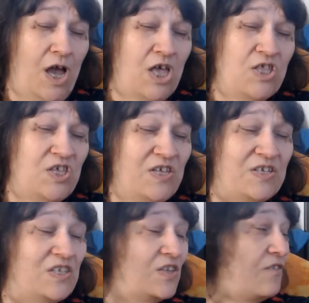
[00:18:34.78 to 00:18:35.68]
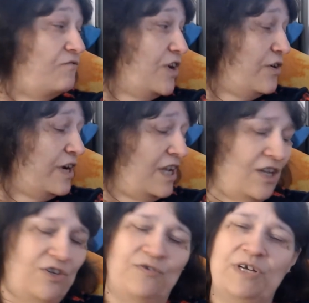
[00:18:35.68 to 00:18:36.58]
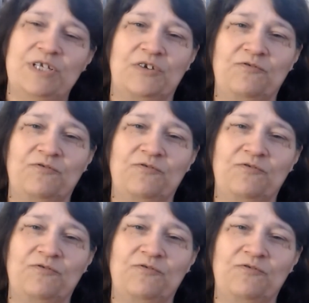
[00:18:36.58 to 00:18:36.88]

This is a very interesting